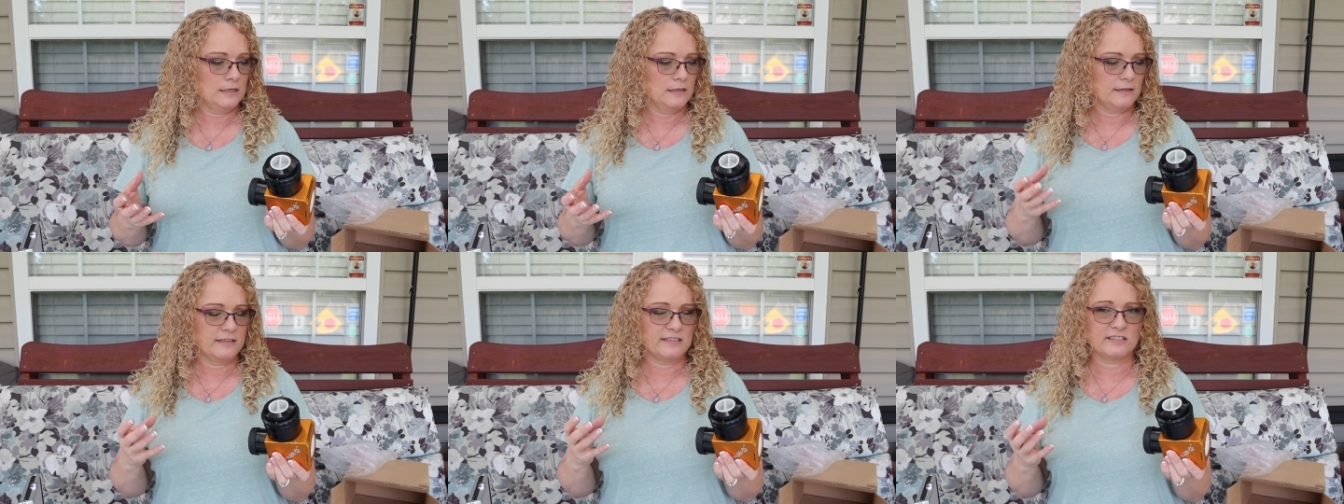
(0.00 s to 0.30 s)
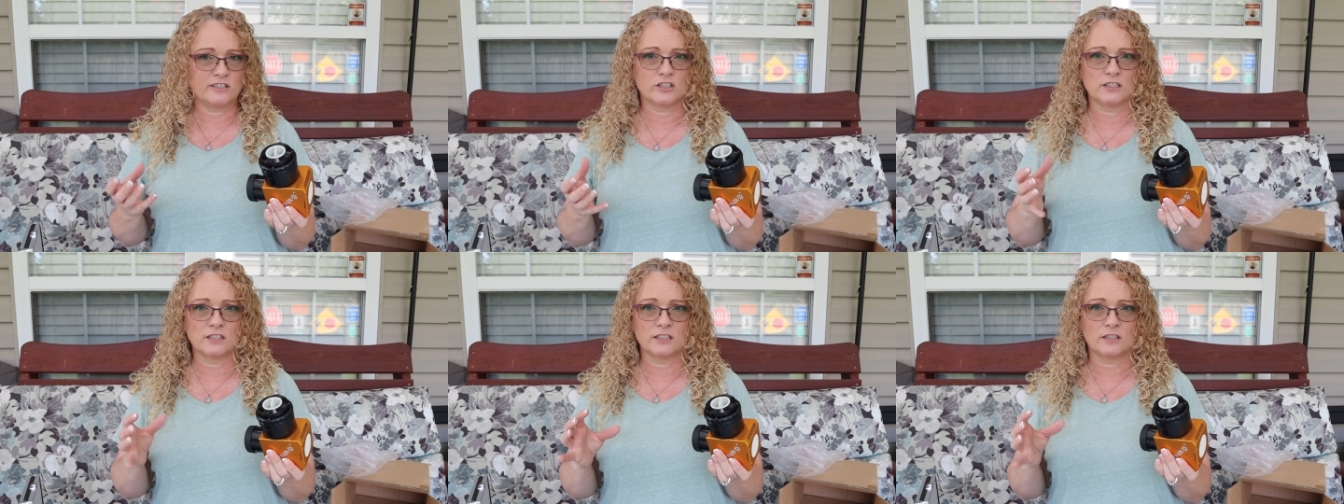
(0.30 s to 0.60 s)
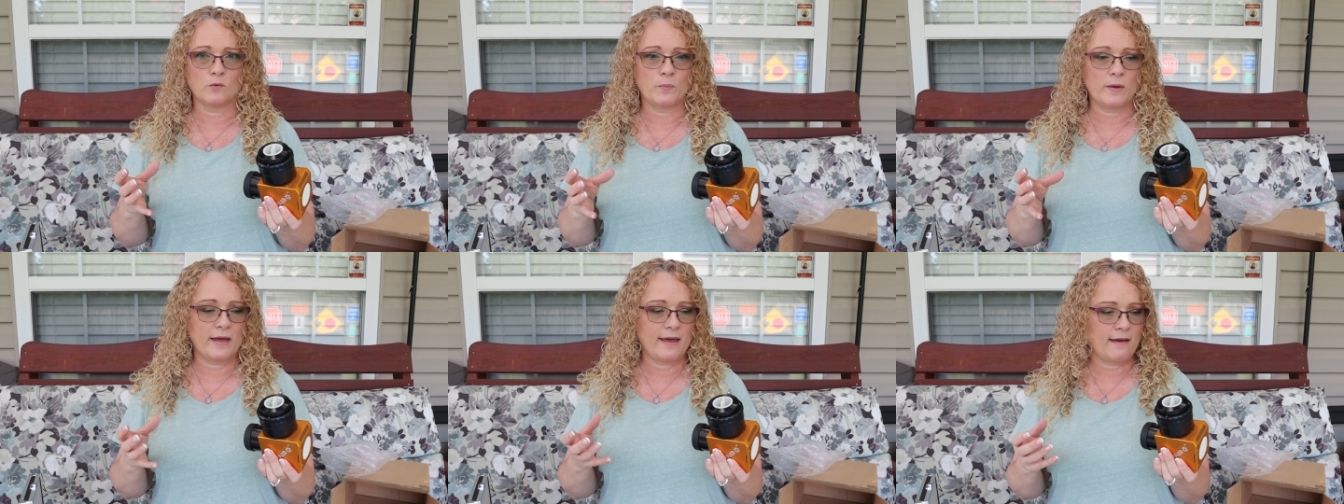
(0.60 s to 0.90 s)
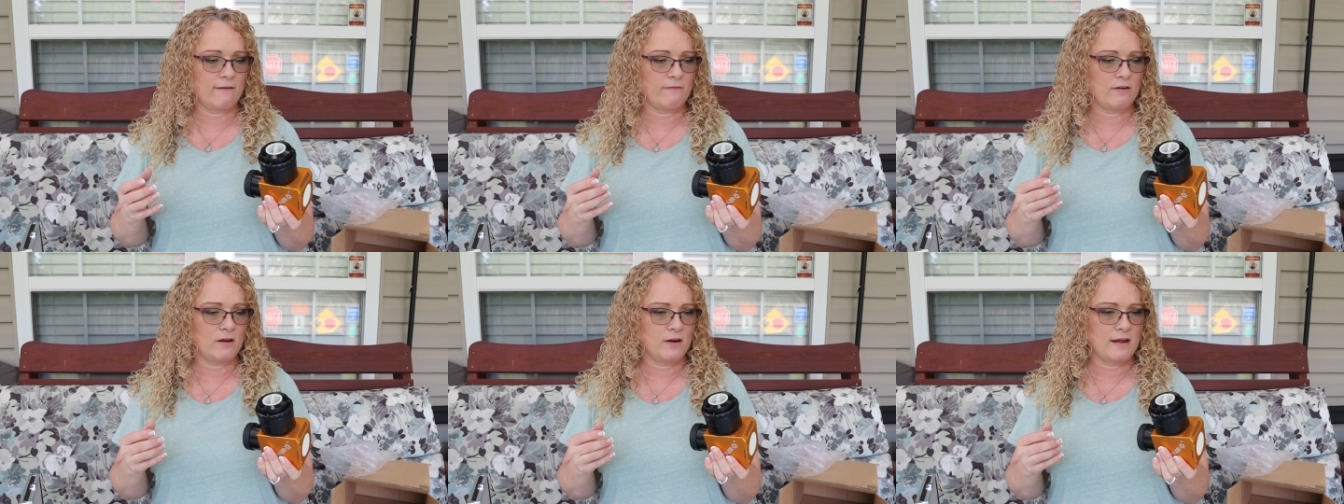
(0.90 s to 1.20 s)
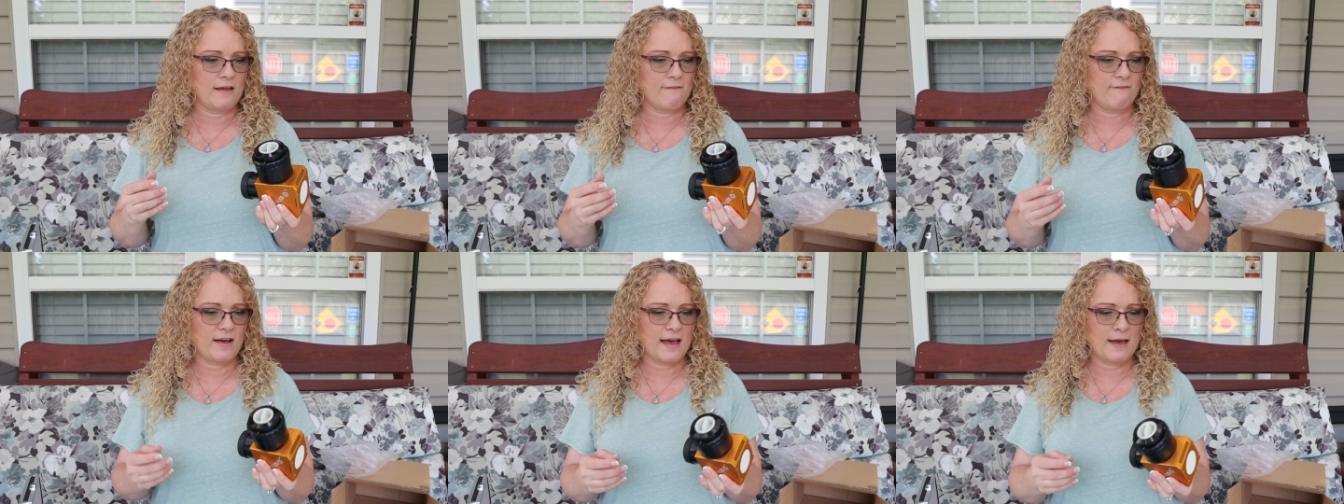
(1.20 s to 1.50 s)
because they're a little bit heavier.
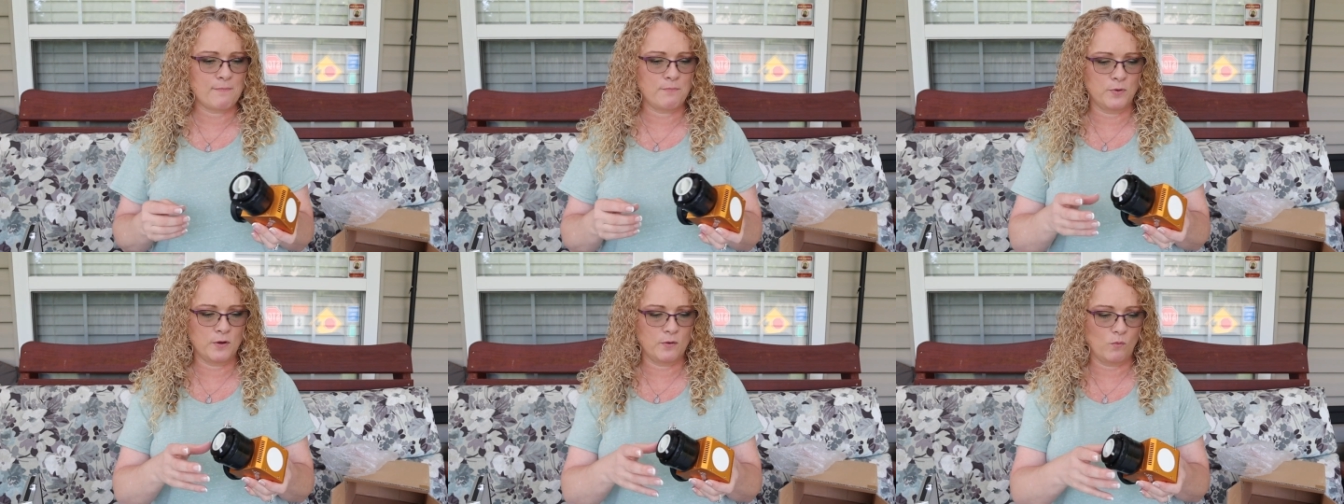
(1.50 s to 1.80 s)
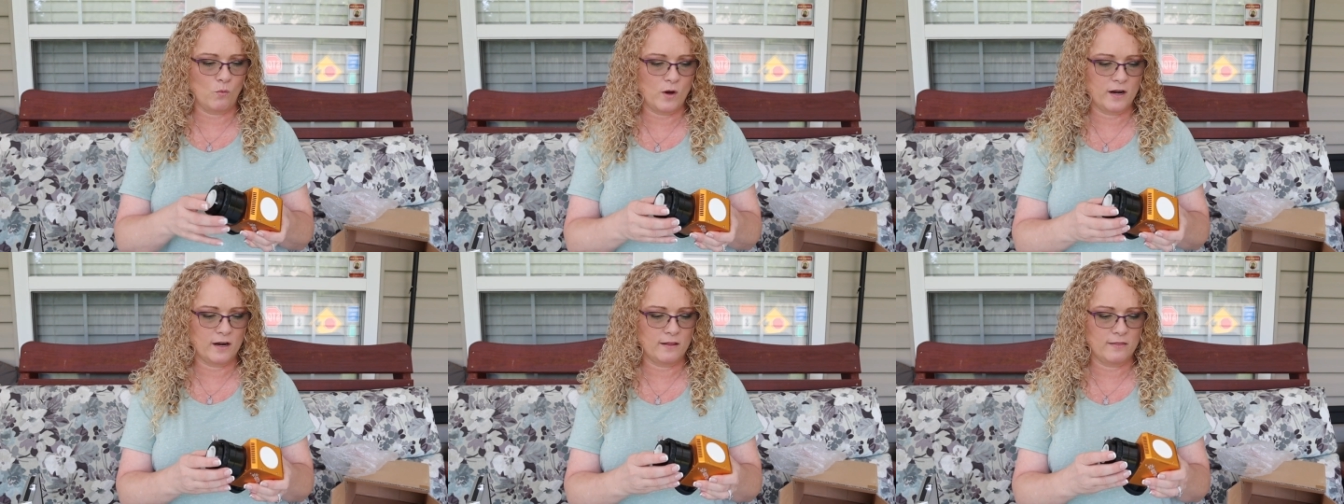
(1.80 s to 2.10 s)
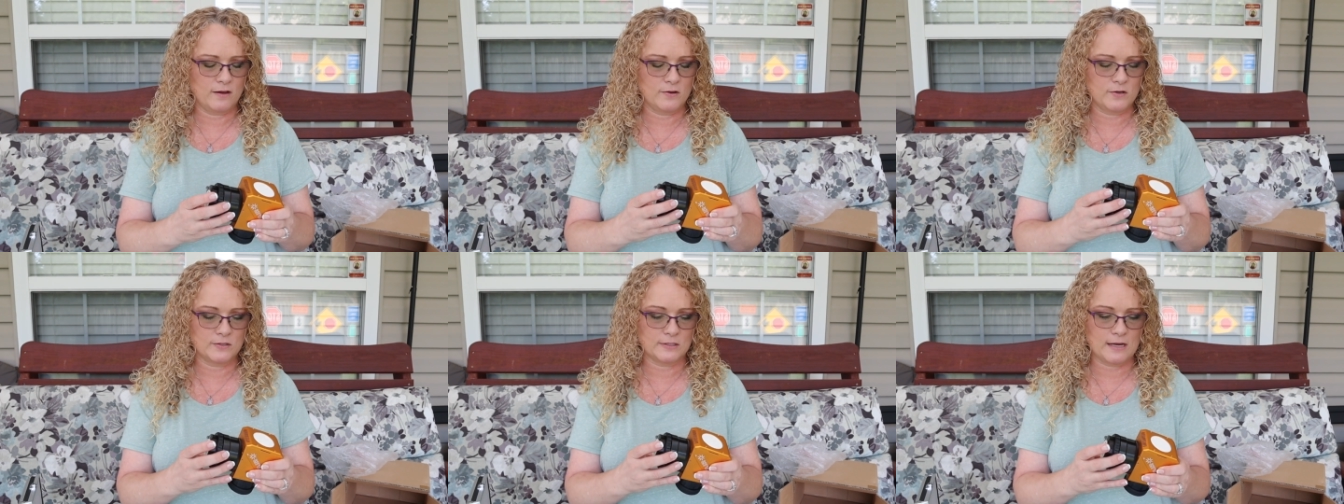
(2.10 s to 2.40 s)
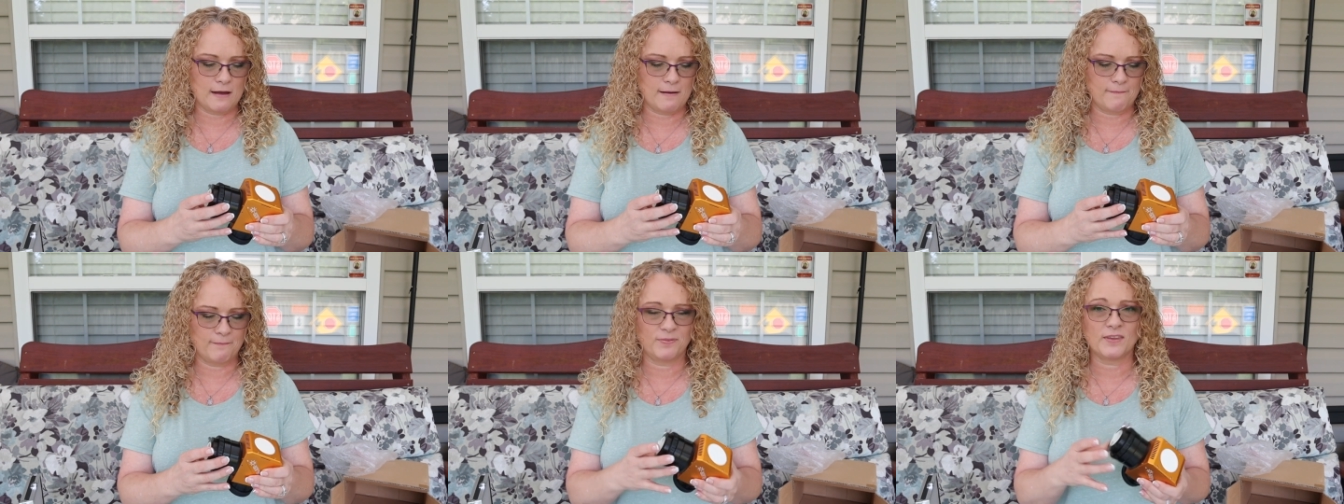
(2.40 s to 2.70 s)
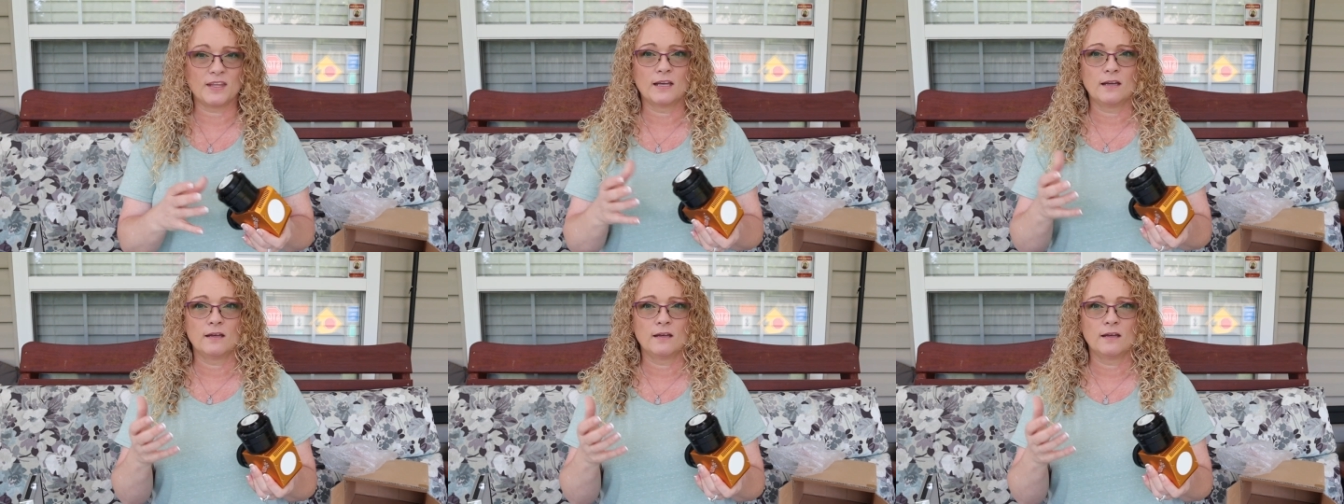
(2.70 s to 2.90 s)
If I put one of those um,